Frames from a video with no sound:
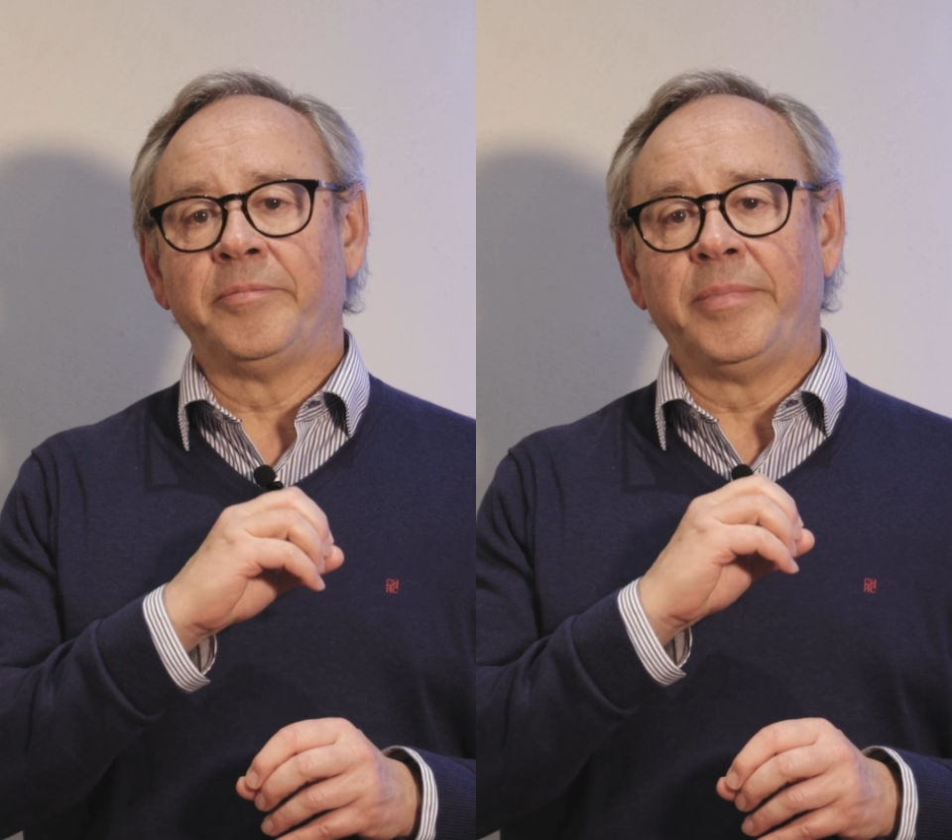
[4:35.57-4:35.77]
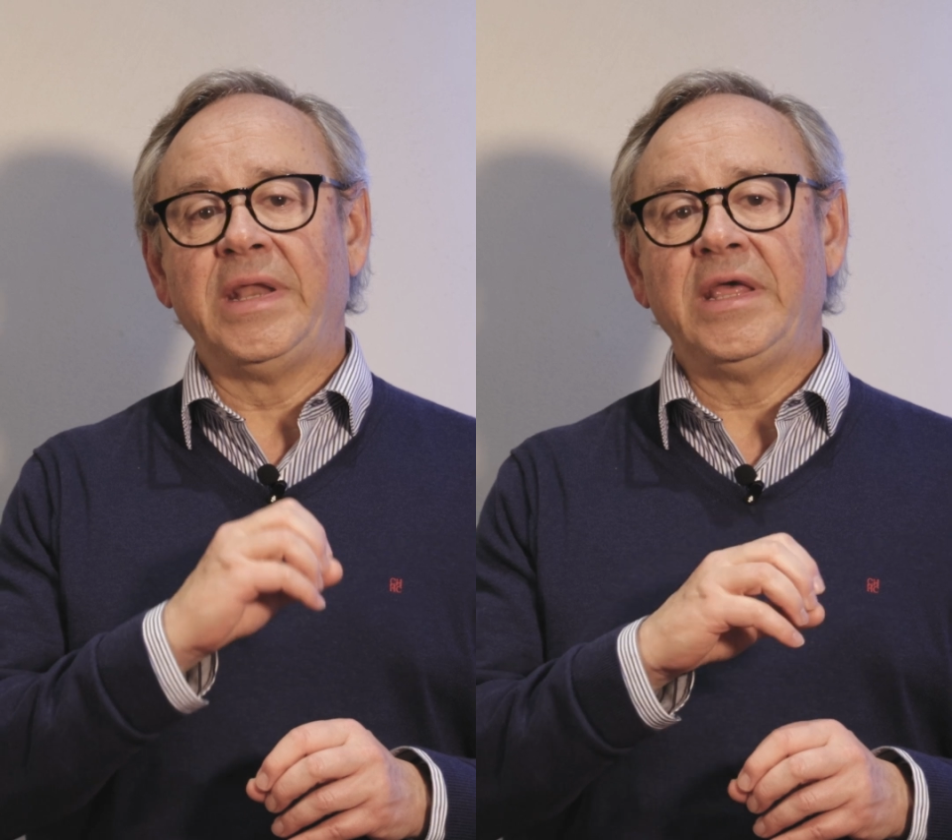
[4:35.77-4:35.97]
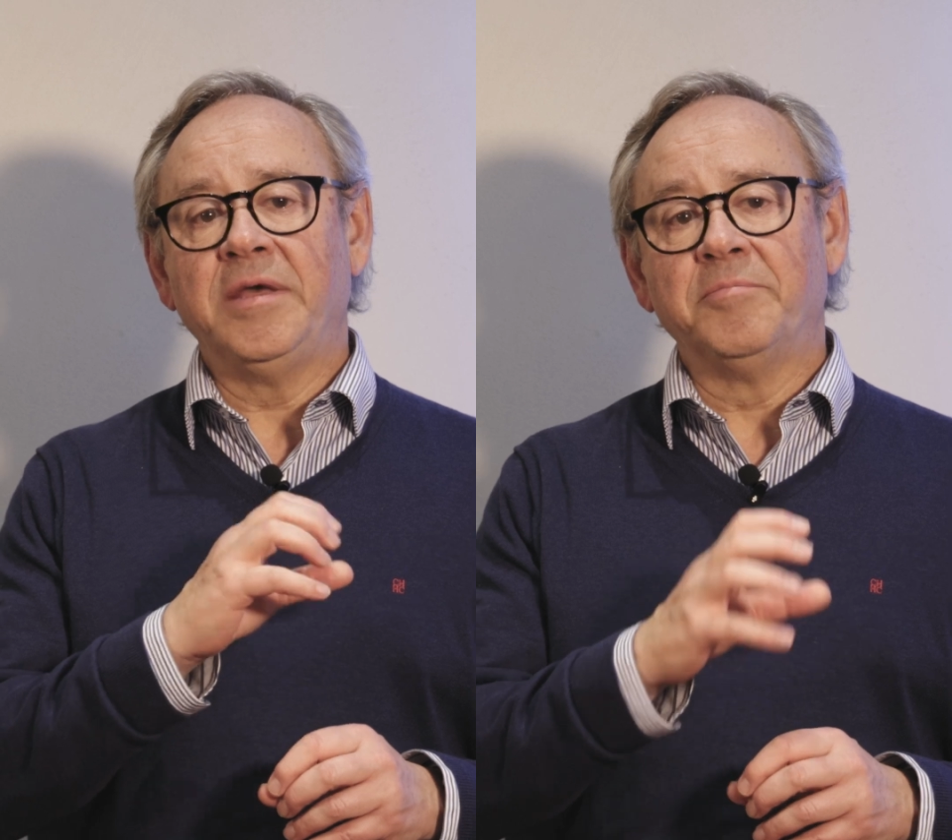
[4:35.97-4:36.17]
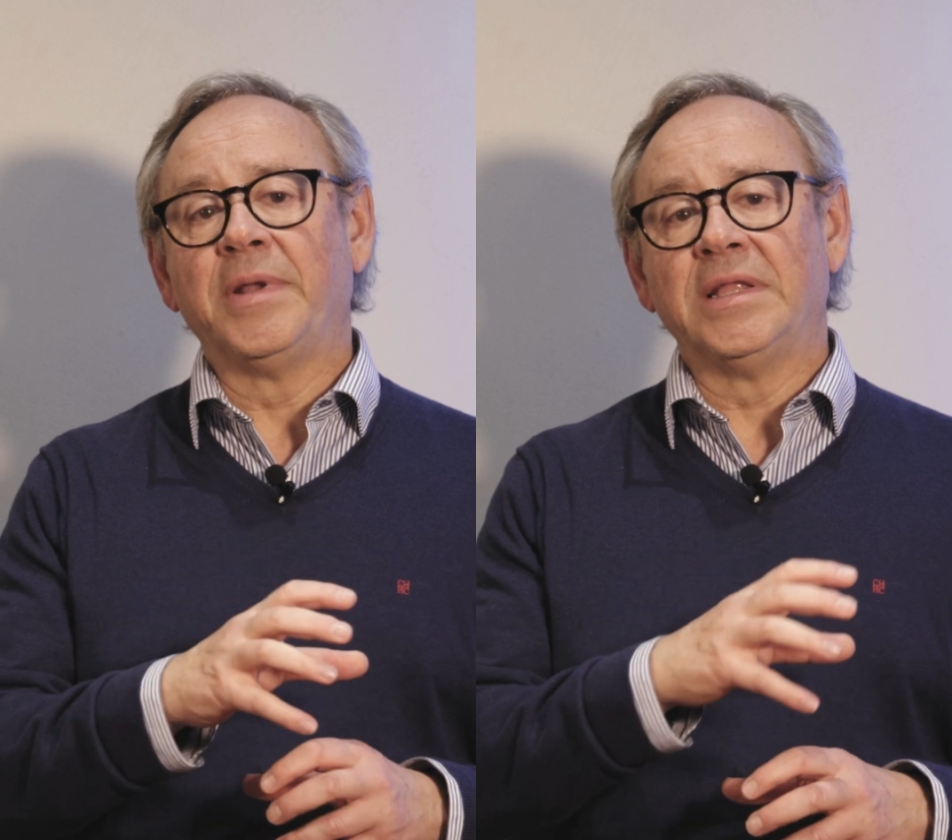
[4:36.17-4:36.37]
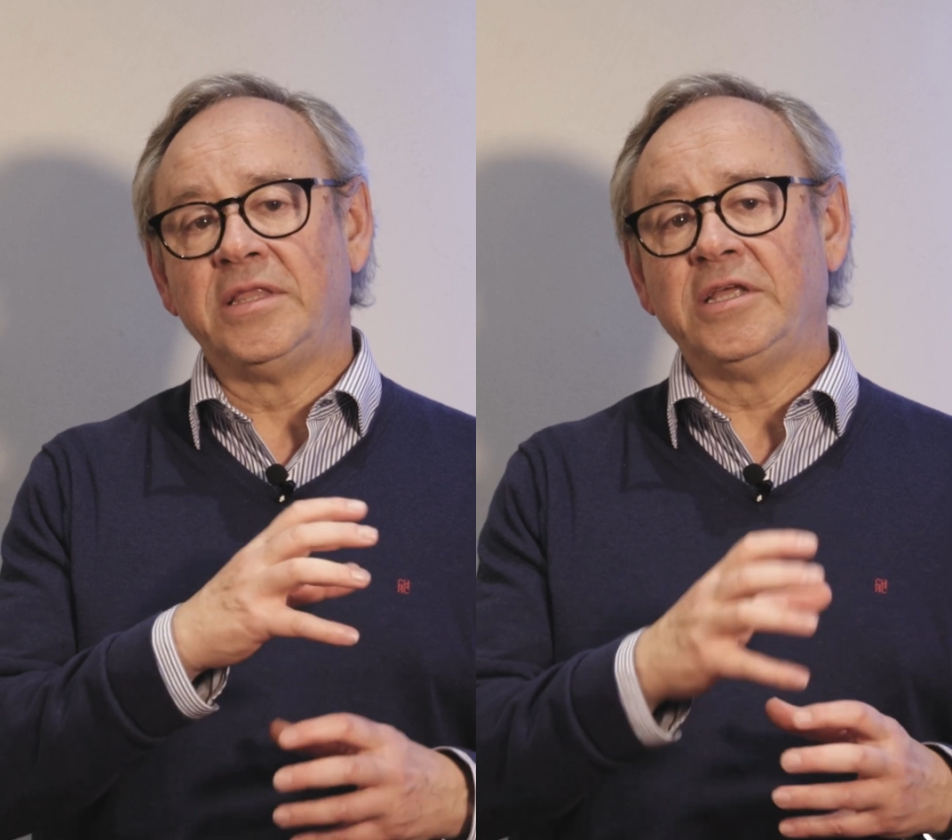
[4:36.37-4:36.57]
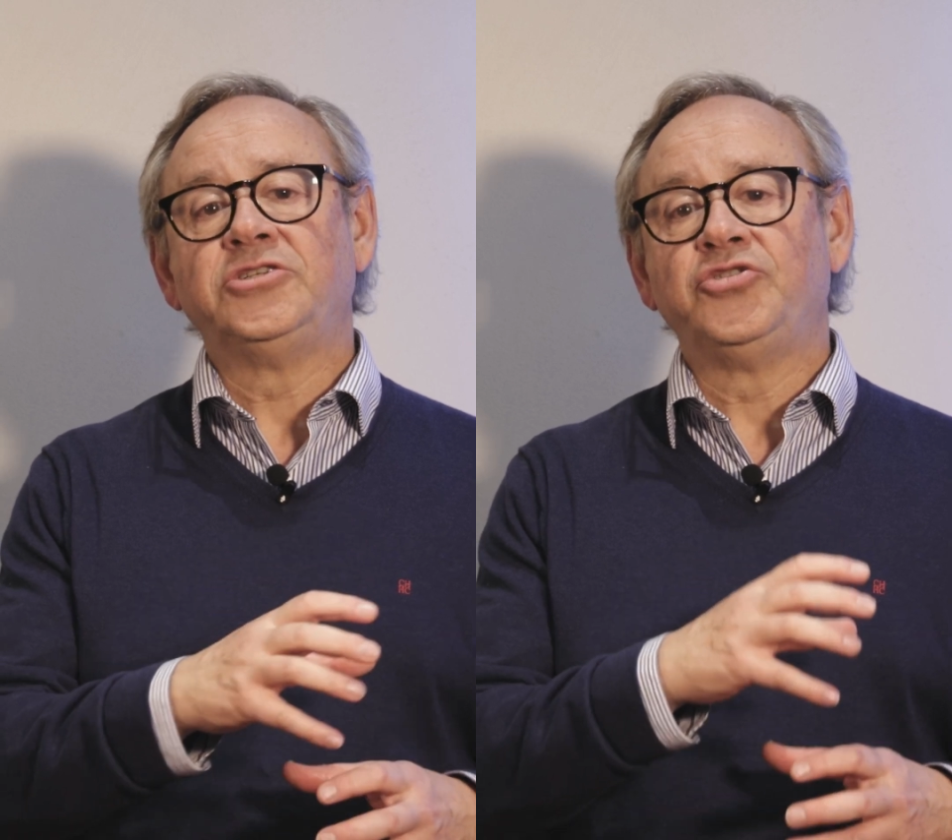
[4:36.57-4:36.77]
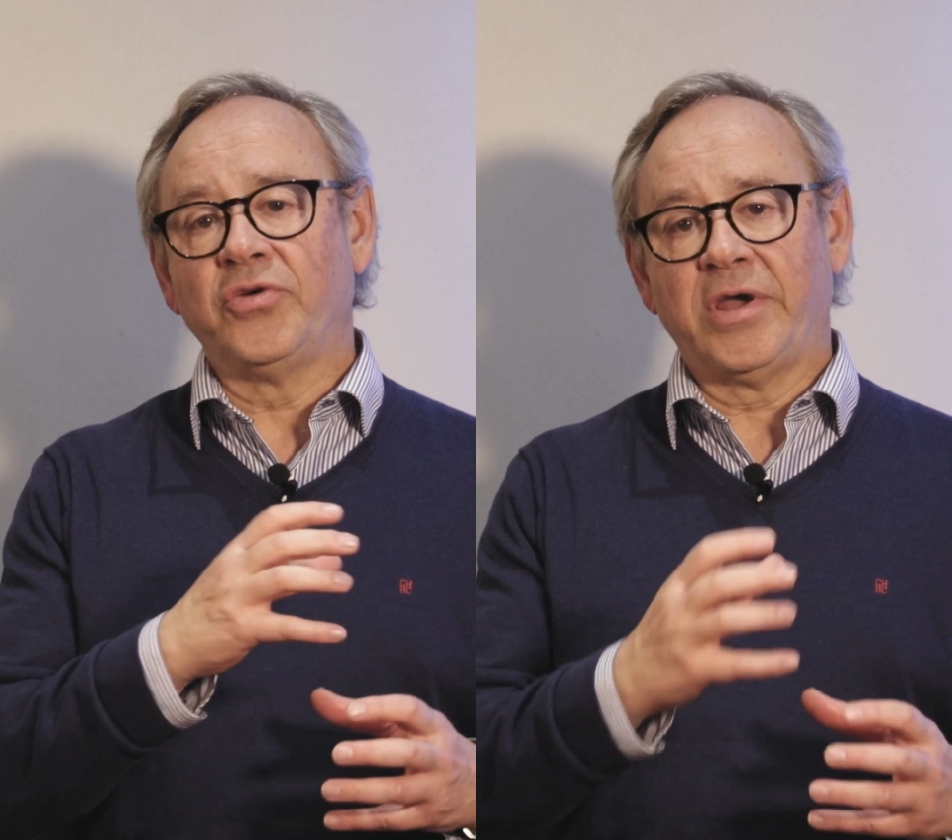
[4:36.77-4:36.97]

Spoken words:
peri-implant tissue